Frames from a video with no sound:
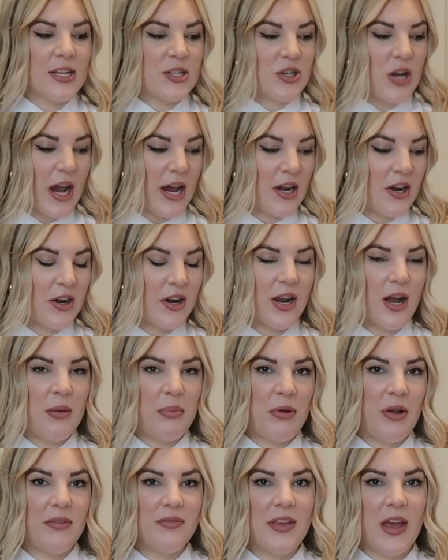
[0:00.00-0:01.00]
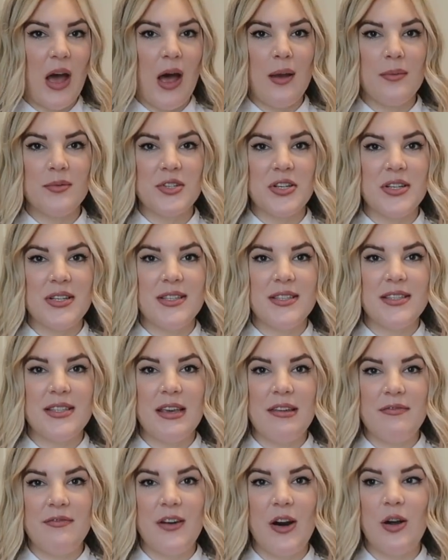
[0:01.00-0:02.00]
I tried on a couple of the options.
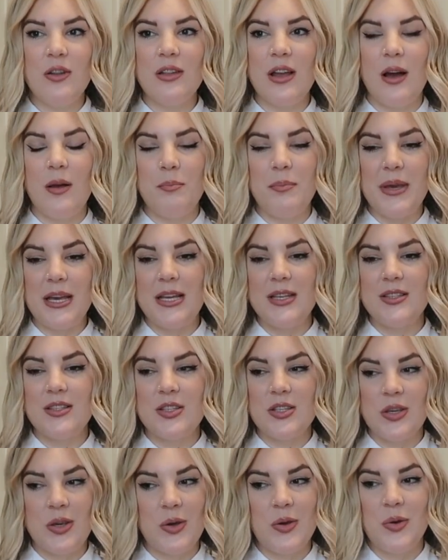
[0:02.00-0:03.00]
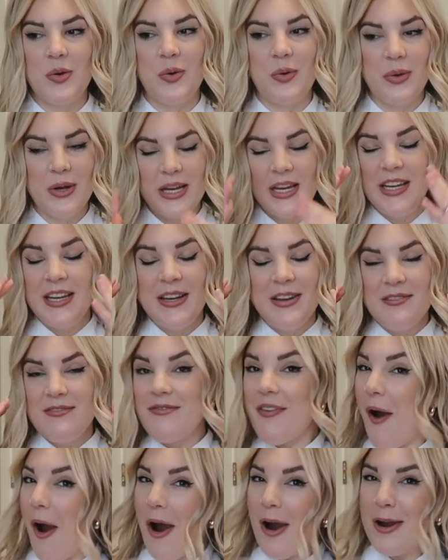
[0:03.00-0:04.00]
They felt a bit too
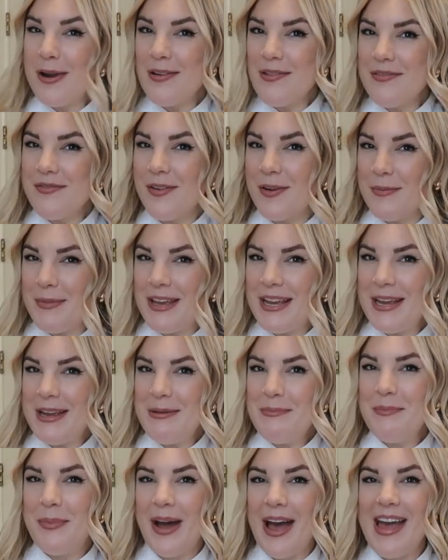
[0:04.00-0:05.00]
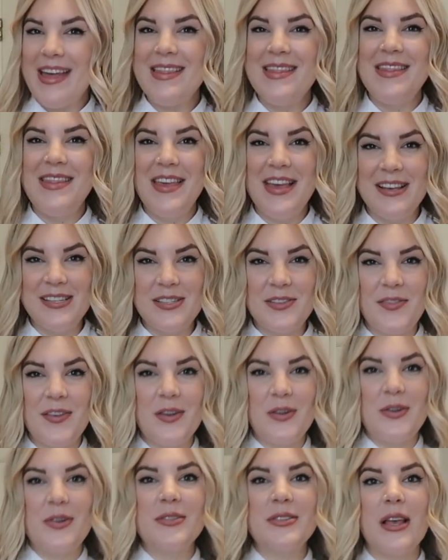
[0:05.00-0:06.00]
far for me, but this
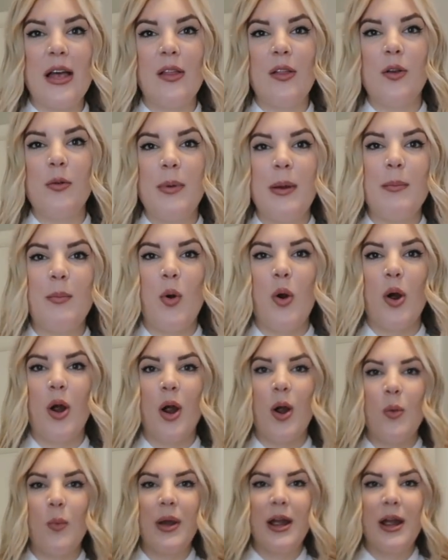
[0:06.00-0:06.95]
feels a little bit more